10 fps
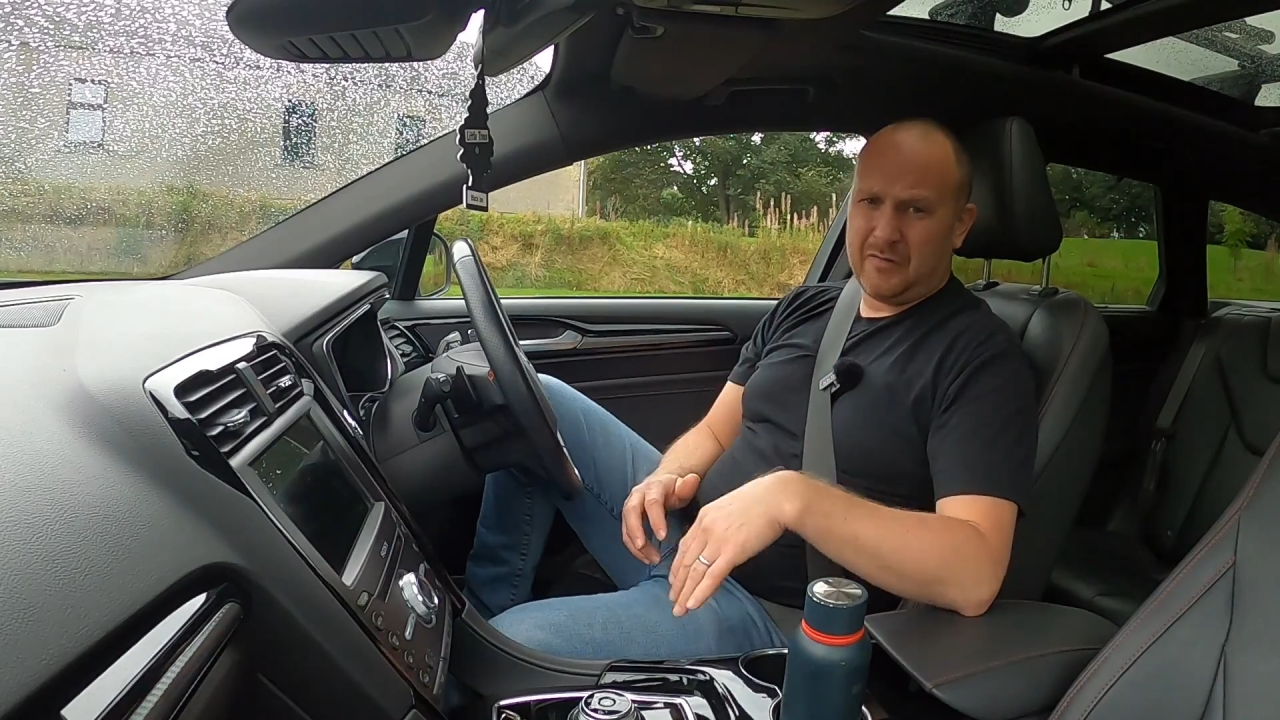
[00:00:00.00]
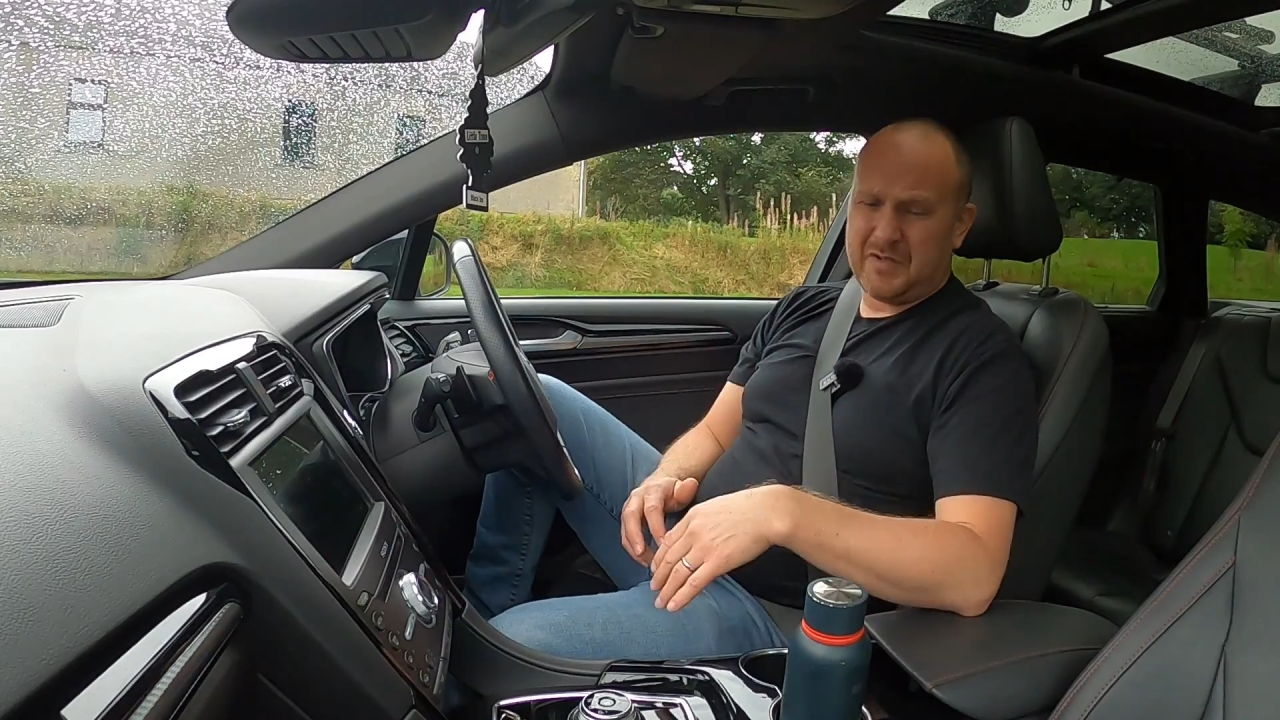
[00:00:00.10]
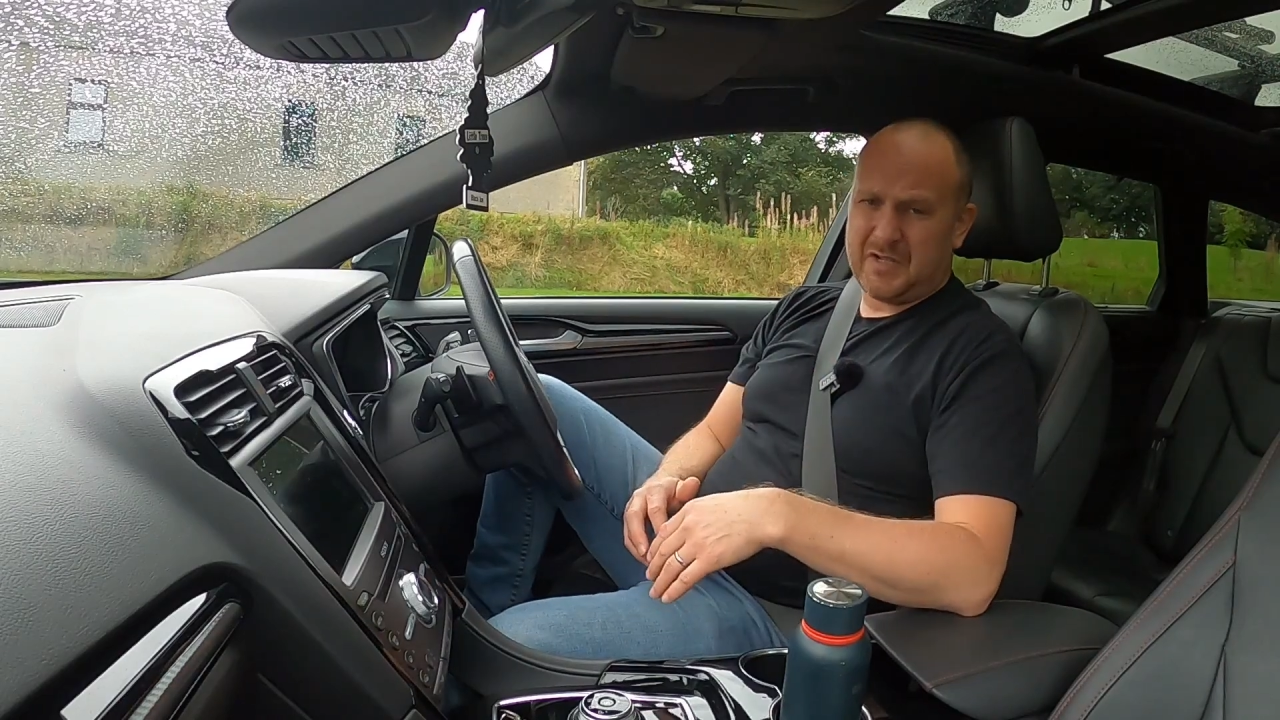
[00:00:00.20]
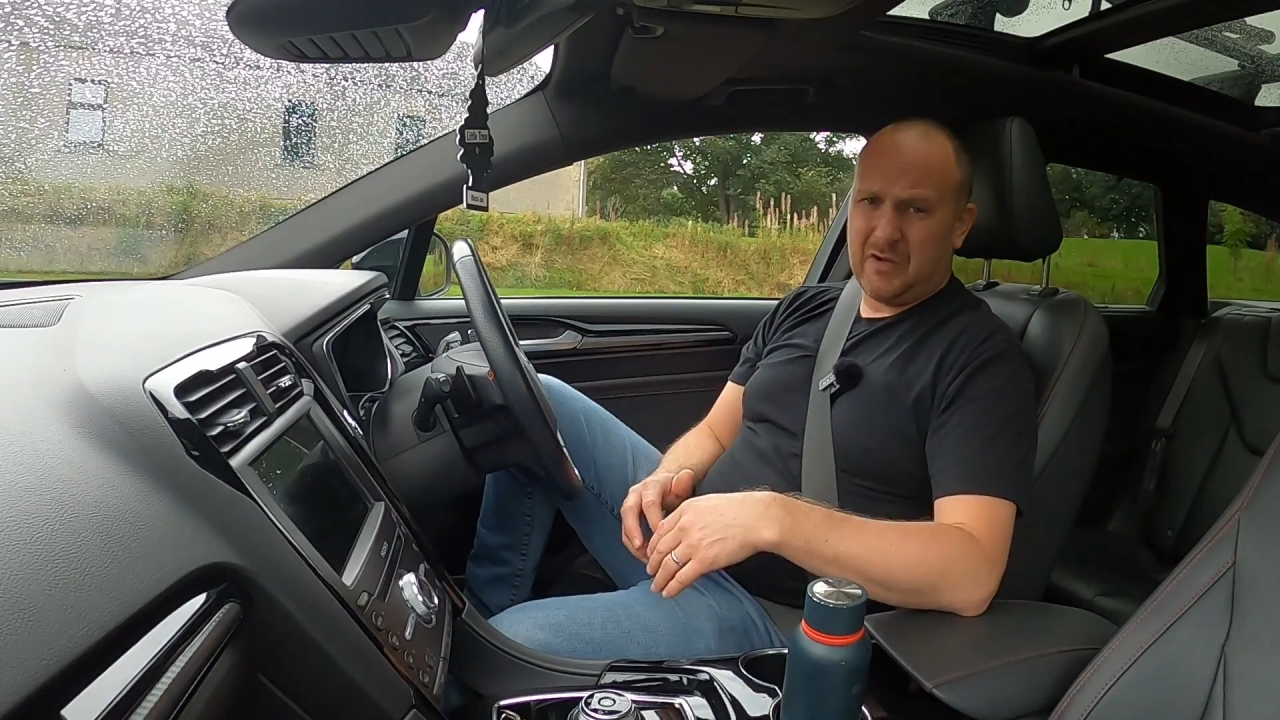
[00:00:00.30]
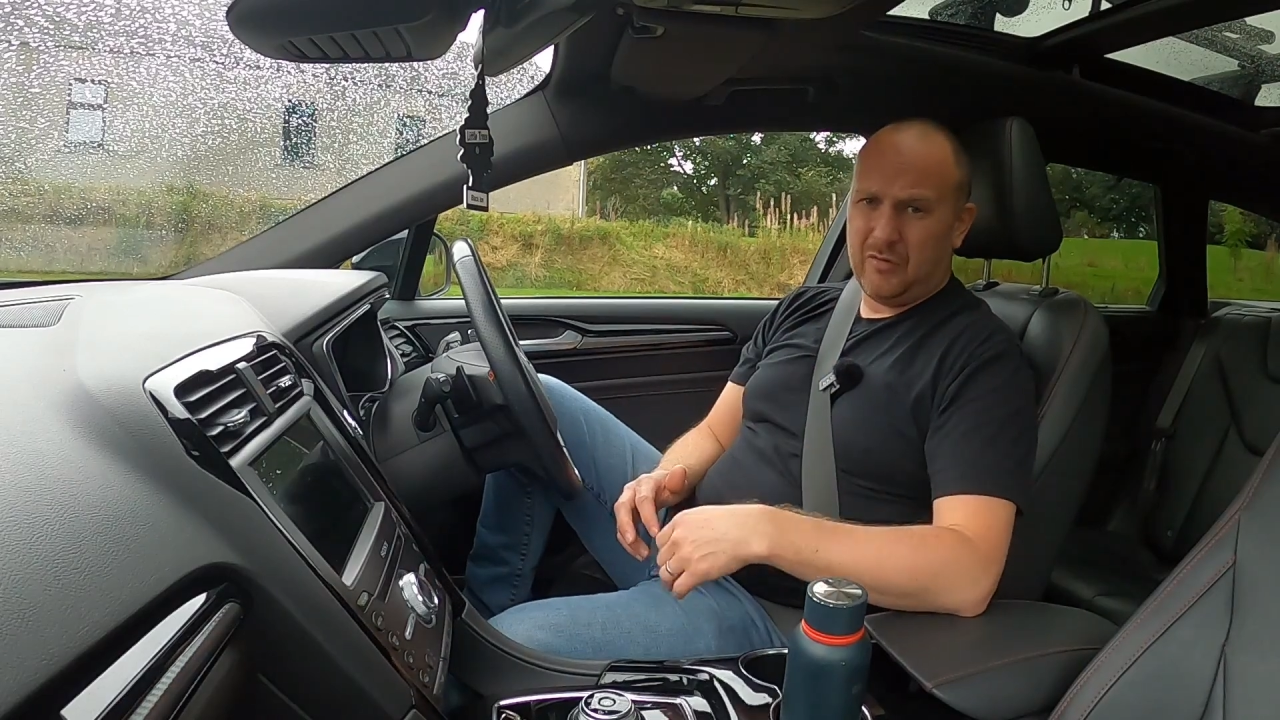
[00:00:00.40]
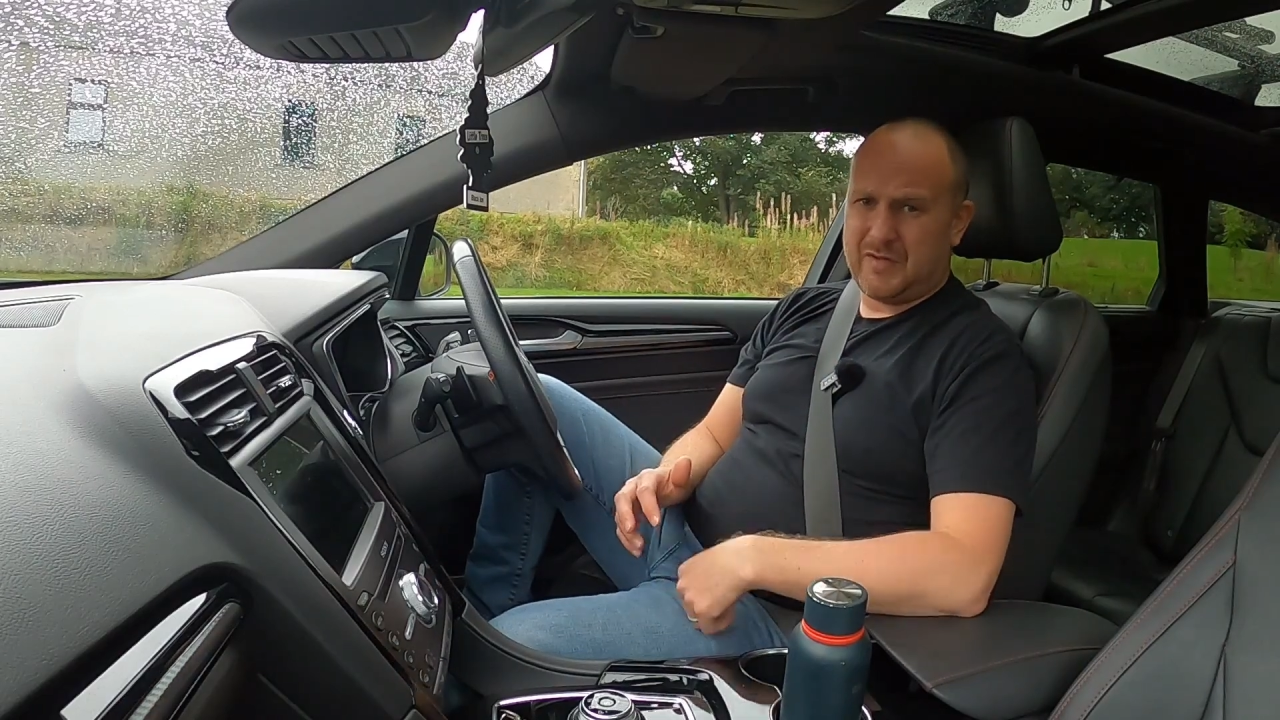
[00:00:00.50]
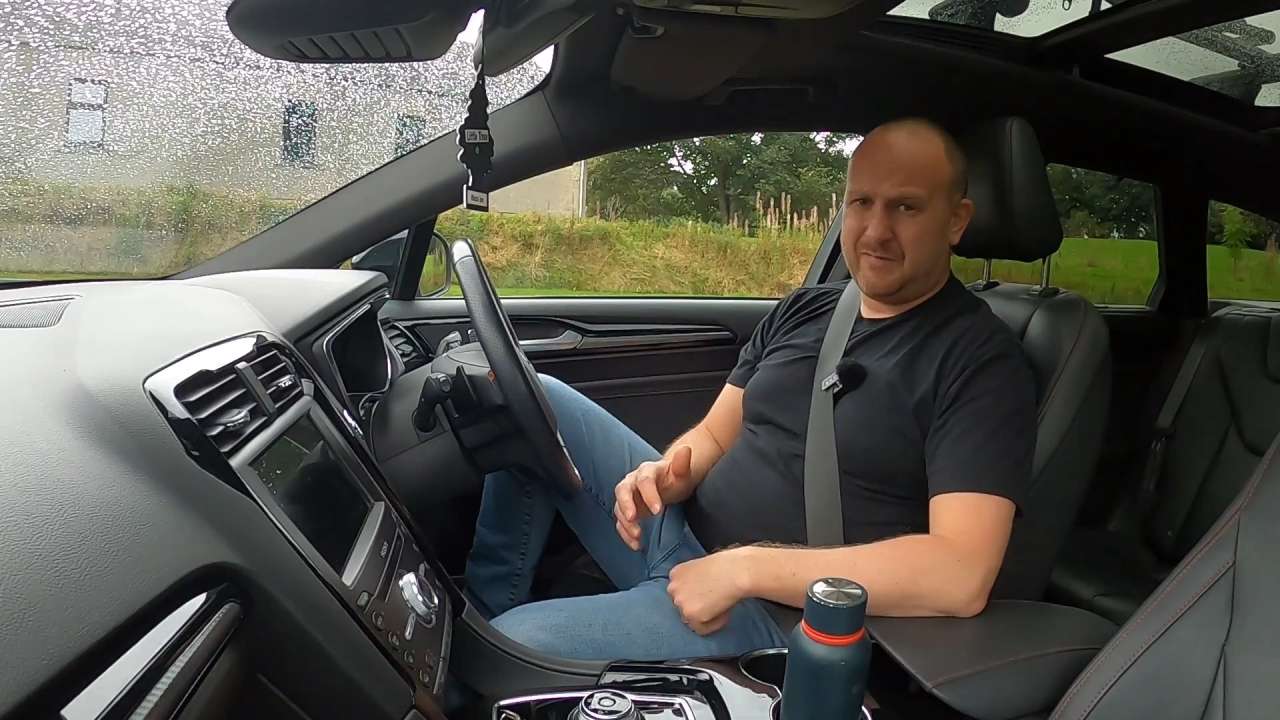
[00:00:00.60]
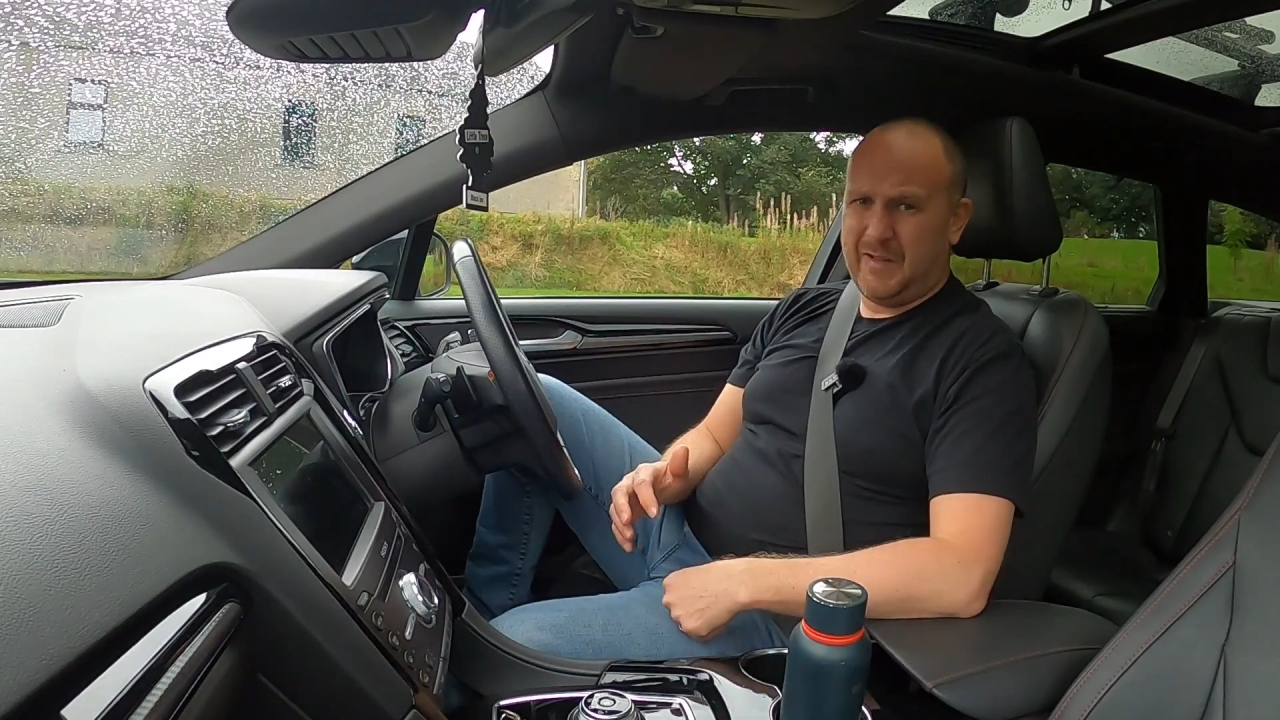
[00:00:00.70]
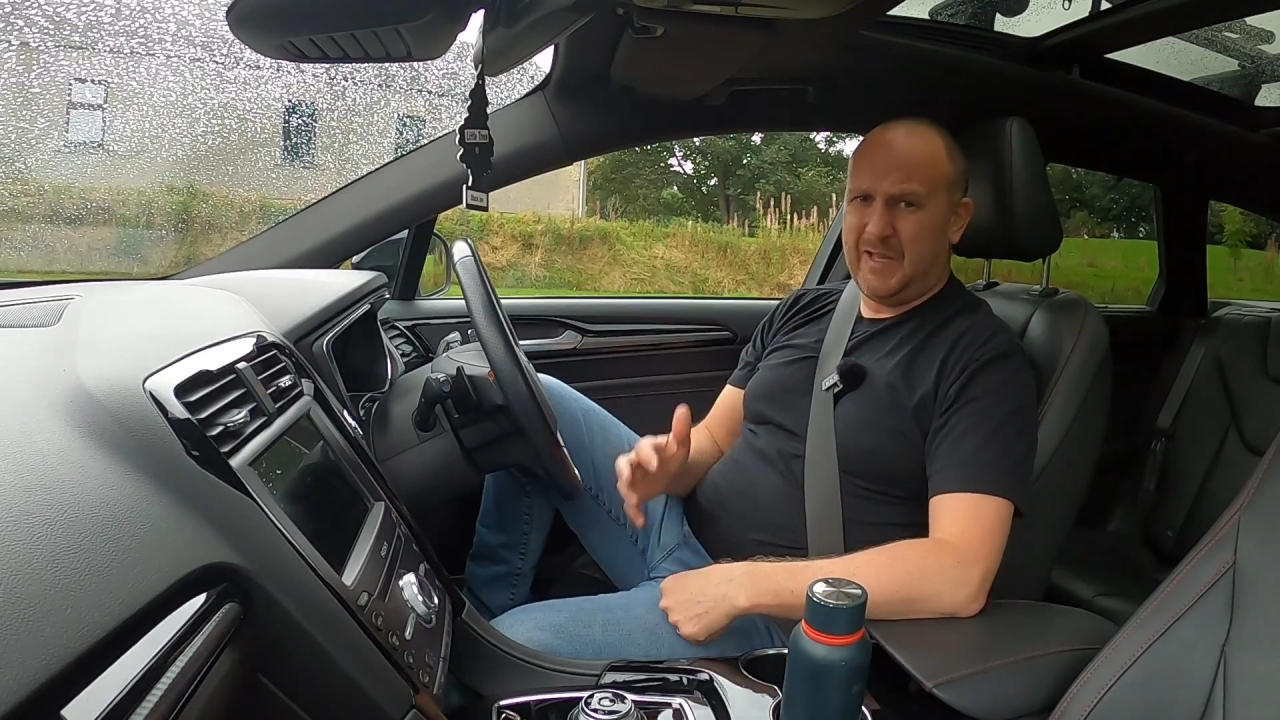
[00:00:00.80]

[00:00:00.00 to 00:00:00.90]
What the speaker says: on stilts